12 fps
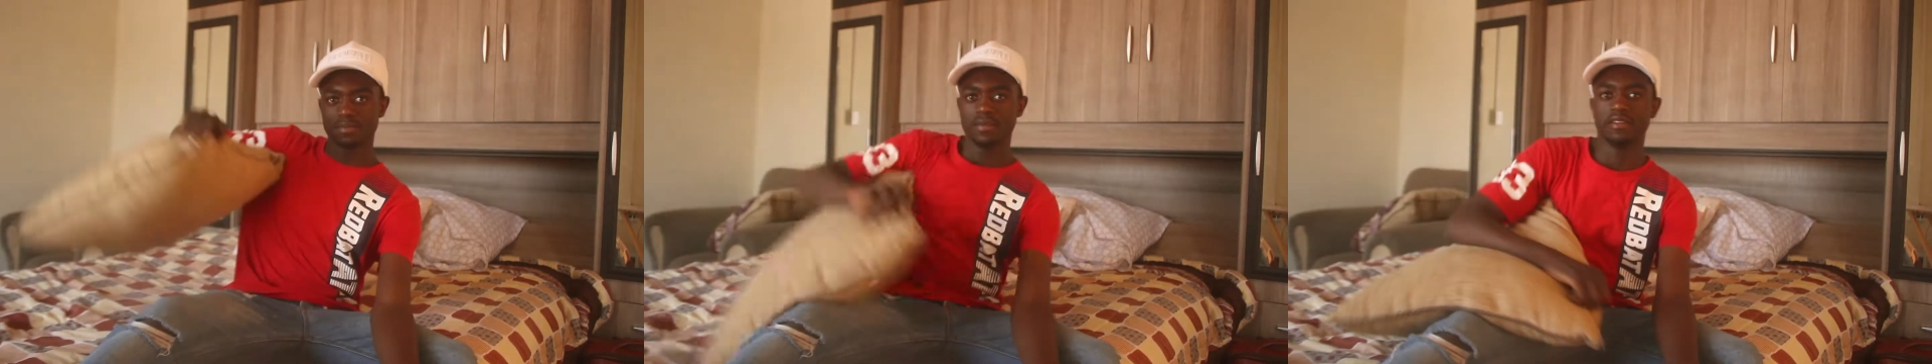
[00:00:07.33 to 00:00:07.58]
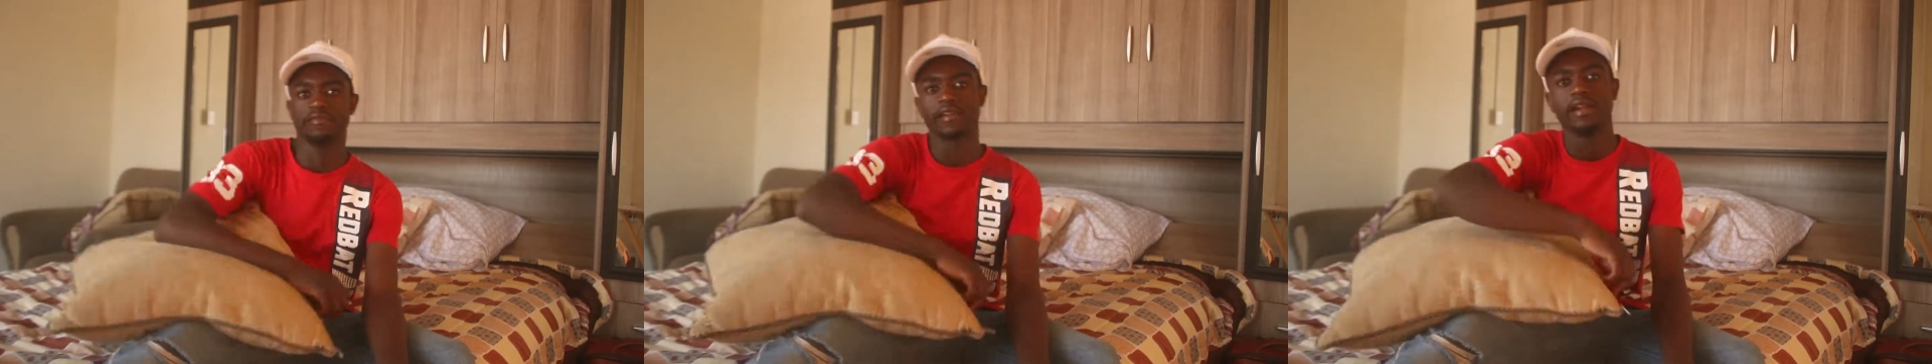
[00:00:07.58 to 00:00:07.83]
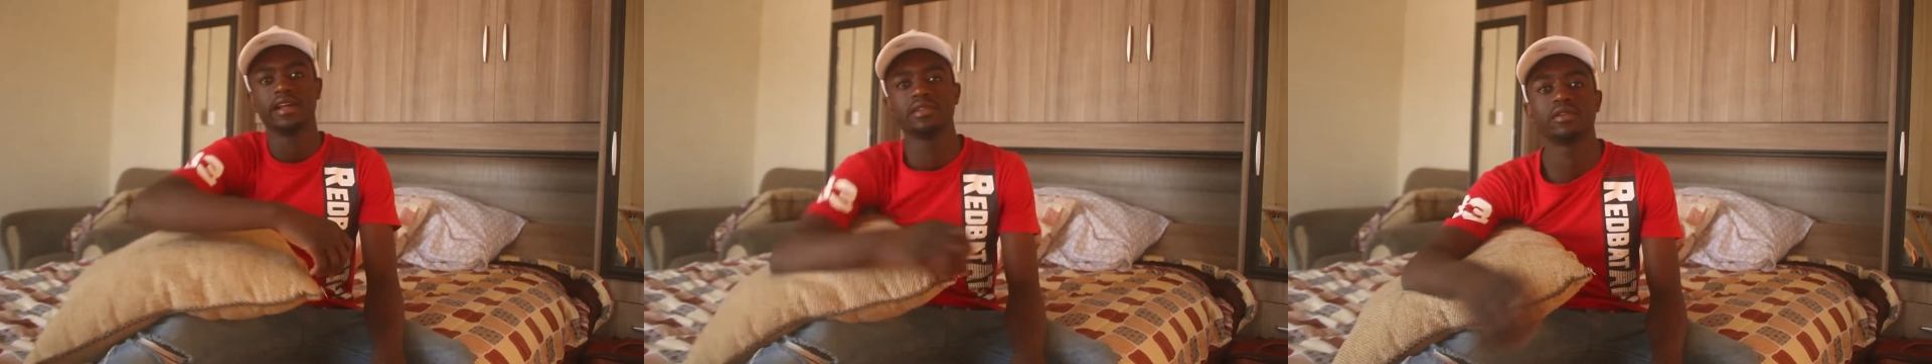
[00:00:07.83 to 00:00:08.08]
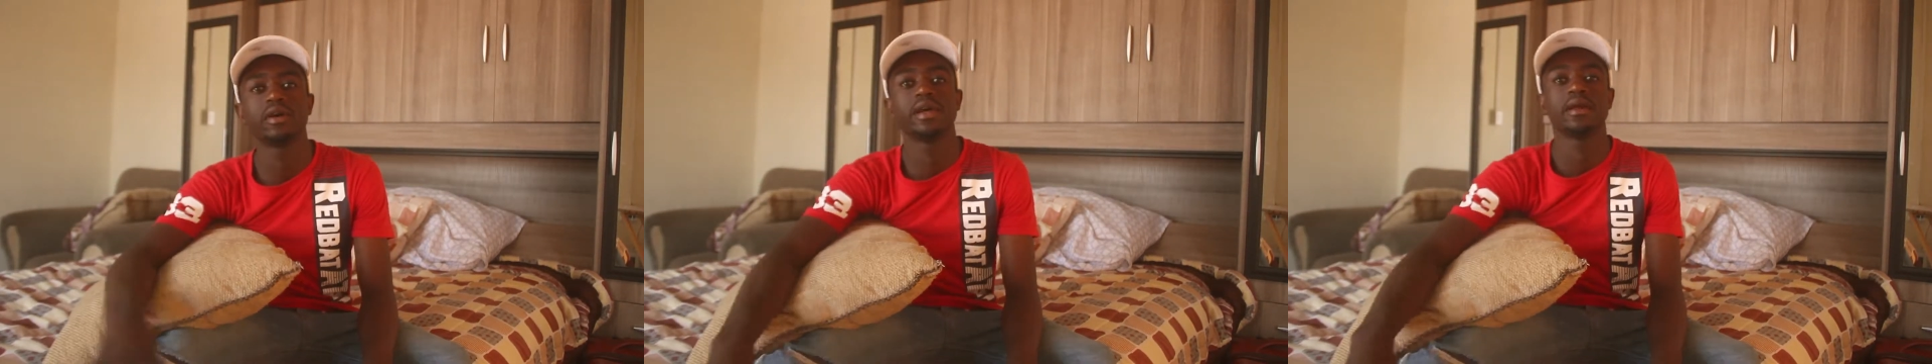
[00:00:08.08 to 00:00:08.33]
me,
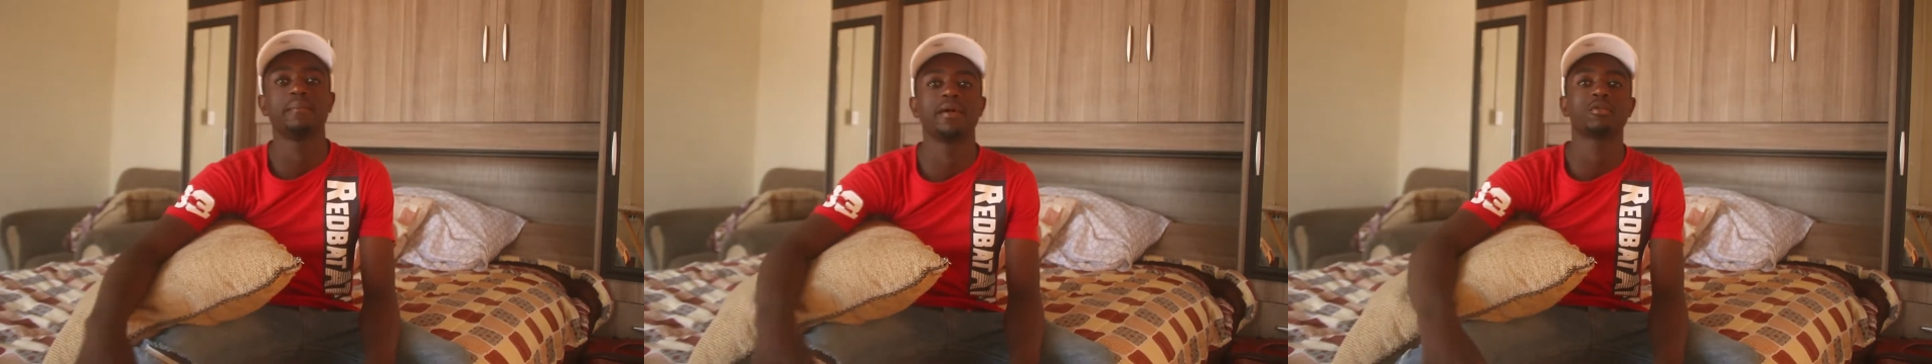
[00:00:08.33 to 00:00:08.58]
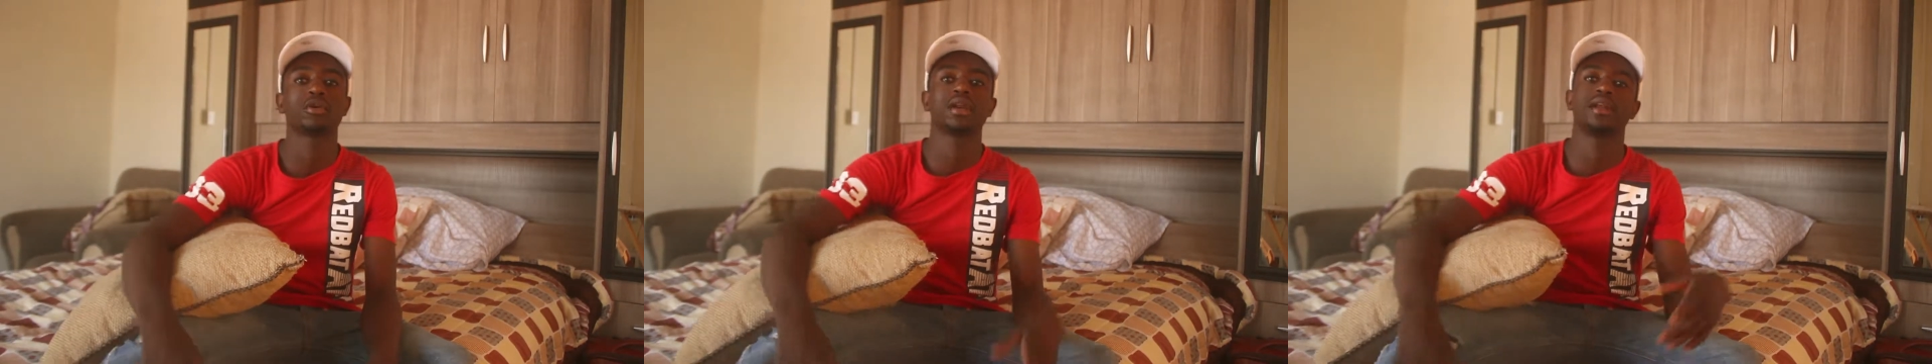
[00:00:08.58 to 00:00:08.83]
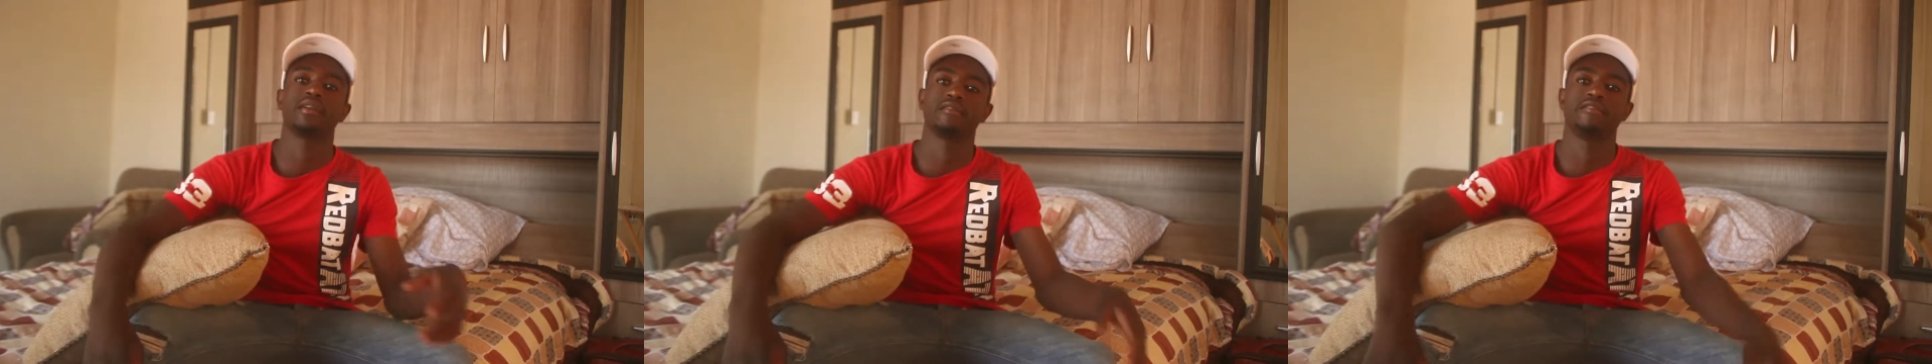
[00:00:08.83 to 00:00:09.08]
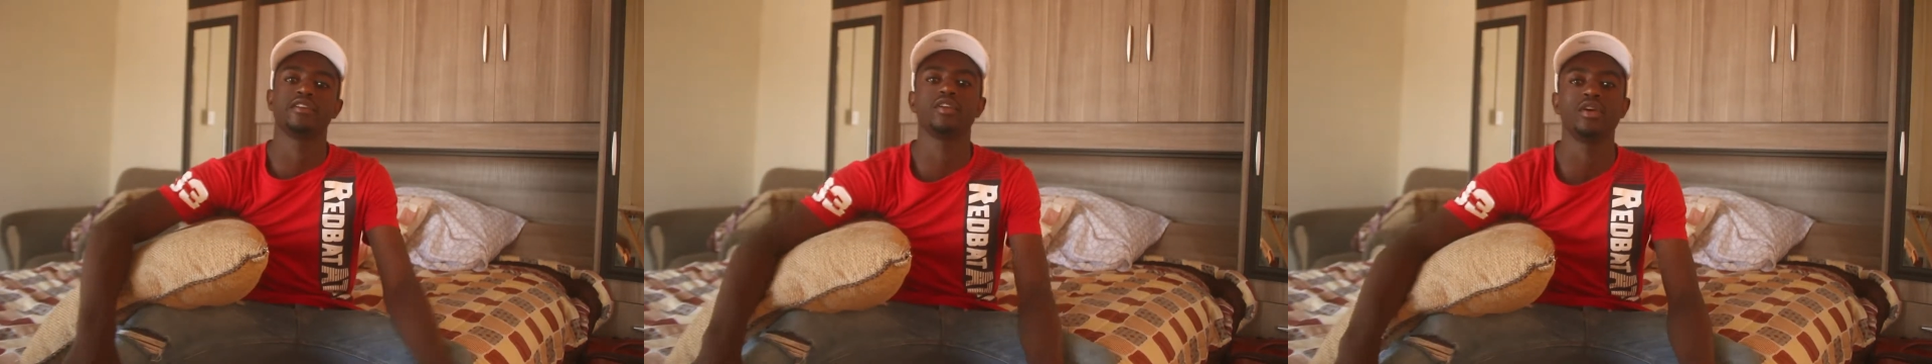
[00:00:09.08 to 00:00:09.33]
Fernando, and I'm back with another
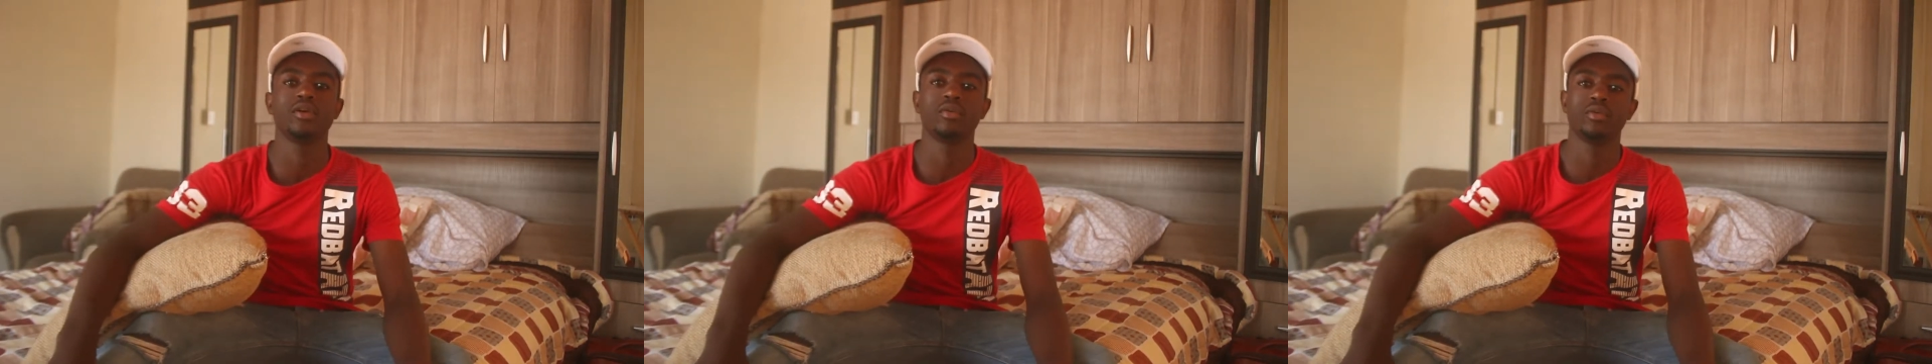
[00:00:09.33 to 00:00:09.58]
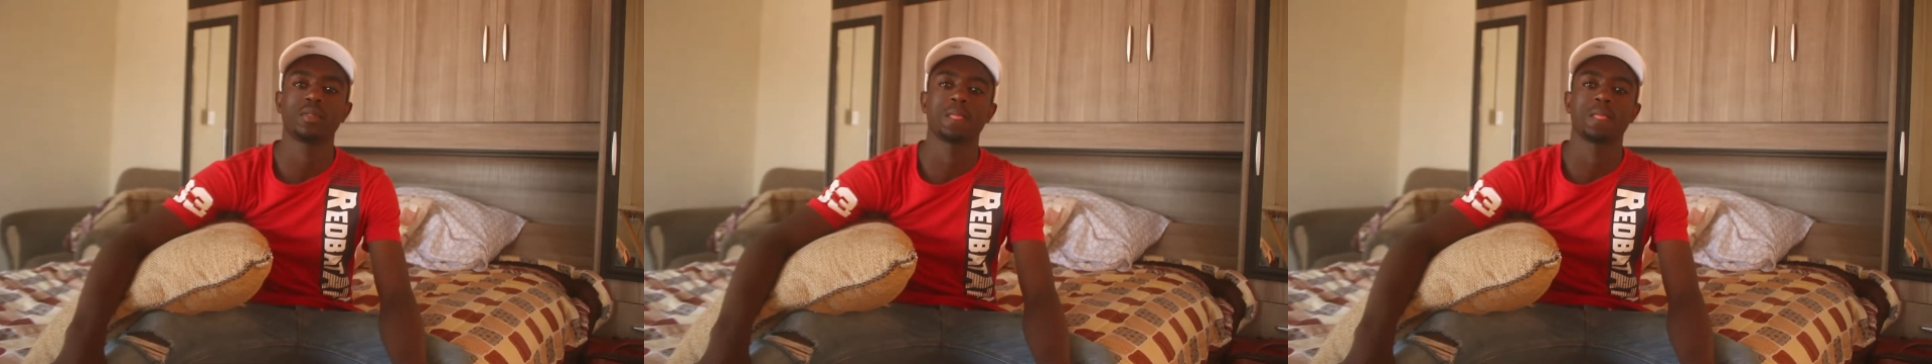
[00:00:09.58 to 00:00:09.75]
video.